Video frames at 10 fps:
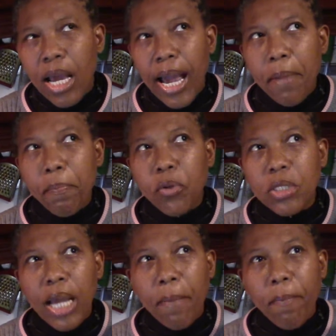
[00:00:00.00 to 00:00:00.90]
I
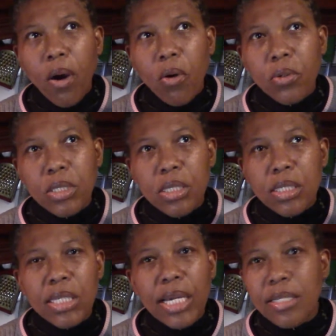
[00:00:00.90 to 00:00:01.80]
put about
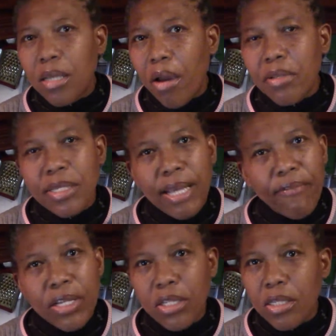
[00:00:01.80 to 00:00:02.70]
6 or
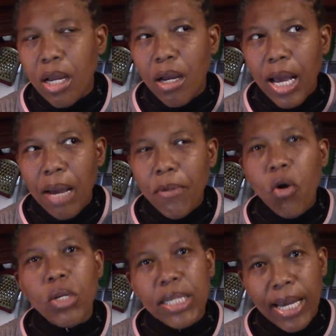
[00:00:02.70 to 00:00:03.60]
7
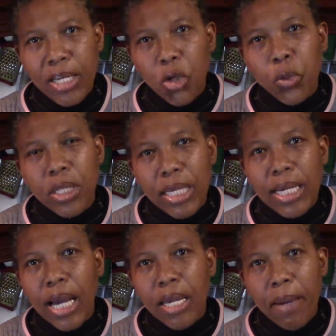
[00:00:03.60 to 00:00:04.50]
onion. You would
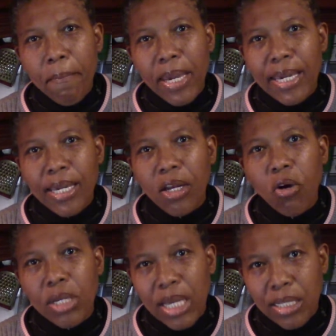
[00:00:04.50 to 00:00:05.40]
think I am making
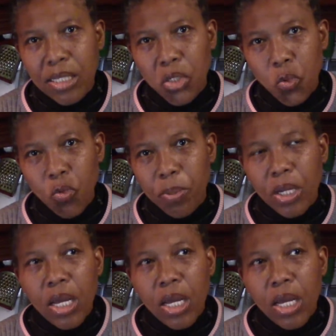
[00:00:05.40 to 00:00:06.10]
onion soup.